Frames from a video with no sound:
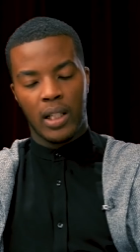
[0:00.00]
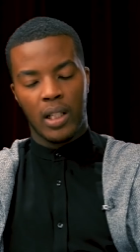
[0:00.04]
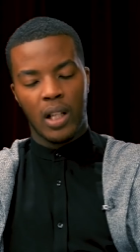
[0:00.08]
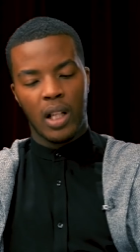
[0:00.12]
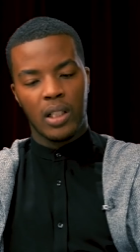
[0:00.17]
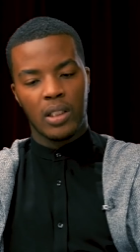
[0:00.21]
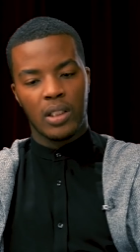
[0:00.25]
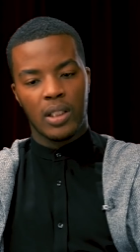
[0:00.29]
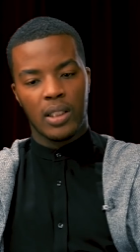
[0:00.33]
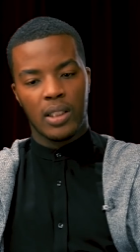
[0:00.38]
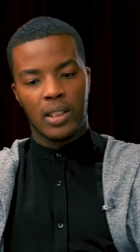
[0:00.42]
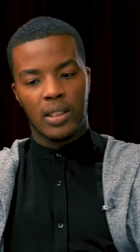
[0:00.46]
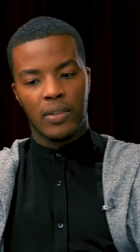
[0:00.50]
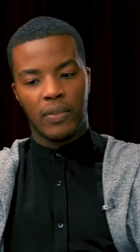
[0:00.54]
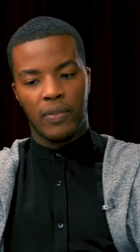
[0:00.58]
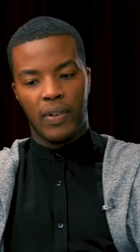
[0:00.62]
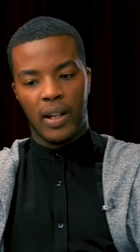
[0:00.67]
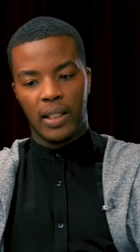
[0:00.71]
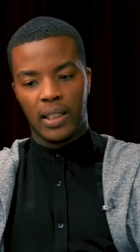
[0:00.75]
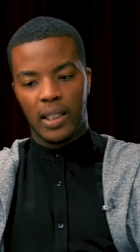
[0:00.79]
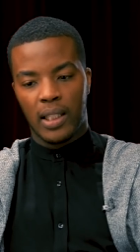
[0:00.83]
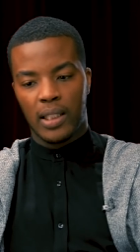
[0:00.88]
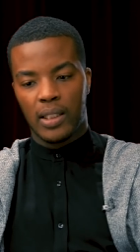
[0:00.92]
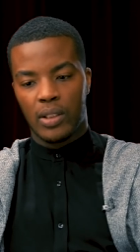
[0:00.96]
and not just the
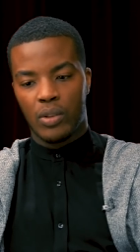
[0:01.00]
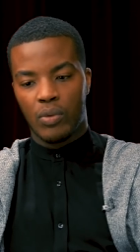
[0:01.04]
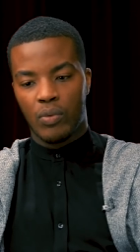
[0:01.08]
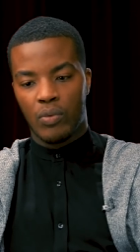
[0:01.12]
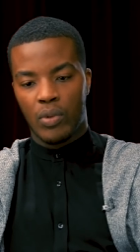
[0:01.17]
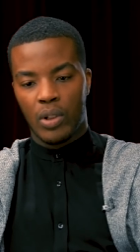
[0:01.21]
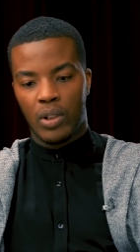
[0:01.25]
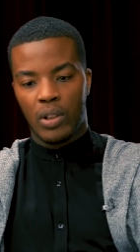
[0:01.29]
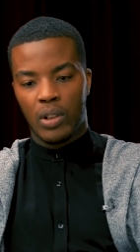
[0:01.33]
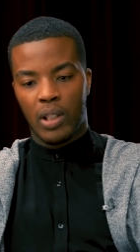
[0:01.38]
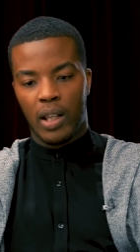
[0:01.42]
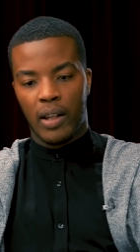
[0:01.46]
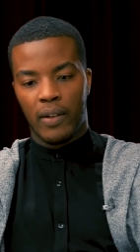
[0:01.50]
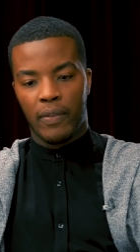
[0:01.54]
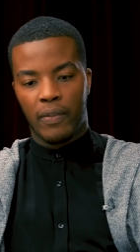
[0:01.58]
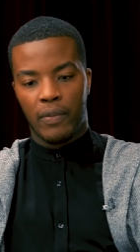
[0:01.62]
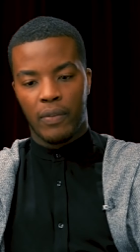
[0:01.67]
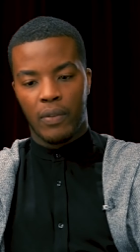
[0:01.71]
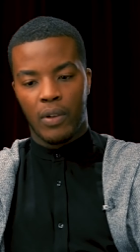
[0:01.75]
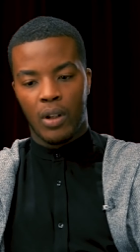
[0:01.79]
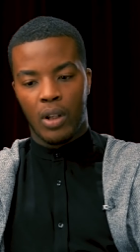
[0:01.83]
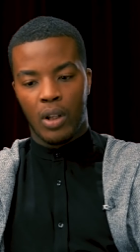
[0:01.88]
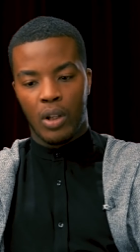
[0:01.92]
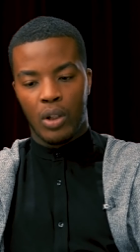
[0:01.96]
fact that it's a real life
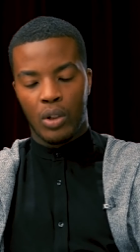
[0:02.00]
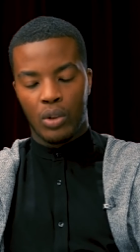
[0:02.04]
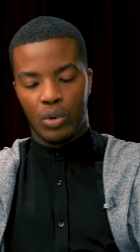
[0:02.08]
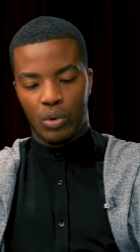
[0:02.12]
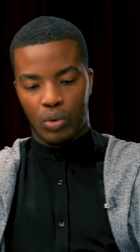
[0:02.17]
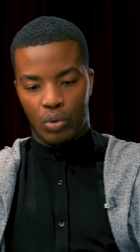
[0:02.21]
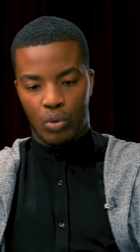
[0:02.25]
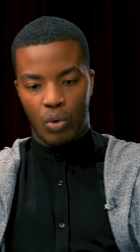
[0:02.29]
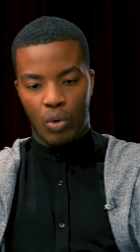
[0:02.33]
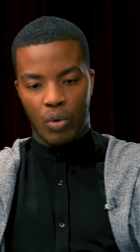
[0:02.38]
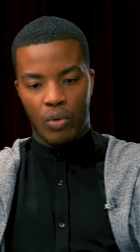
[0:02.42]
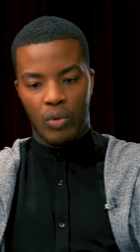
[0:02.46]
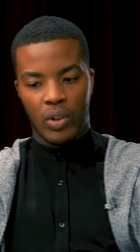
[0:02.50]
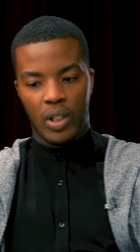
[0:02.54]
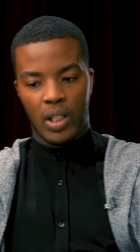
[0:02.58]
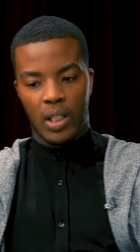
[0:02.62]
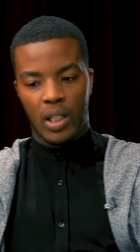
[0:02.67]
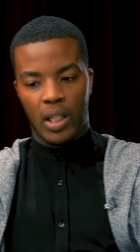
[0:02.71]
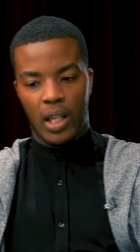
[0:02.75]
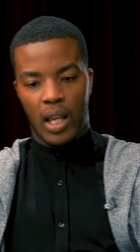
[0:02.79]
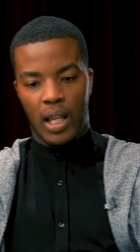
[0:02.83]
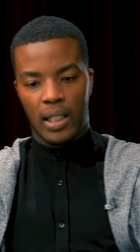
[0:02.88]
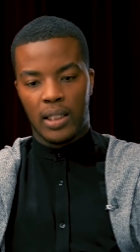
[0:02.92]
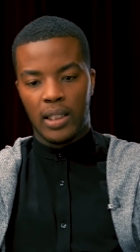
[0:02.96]
story
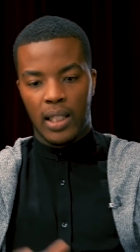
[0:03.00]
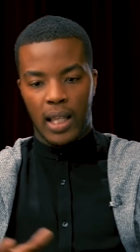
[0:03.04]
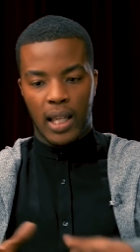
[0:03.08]
and